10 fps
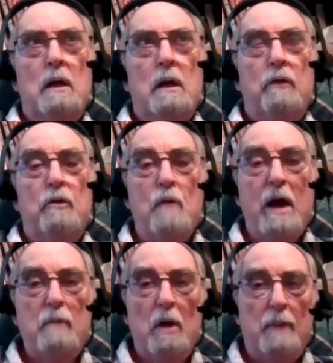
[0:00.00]
The
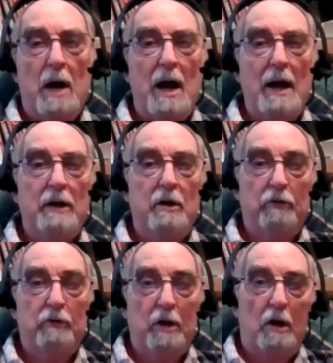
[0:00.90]
Raspberry Pi years
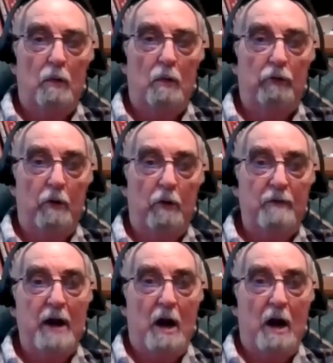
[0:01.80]
ago was $35.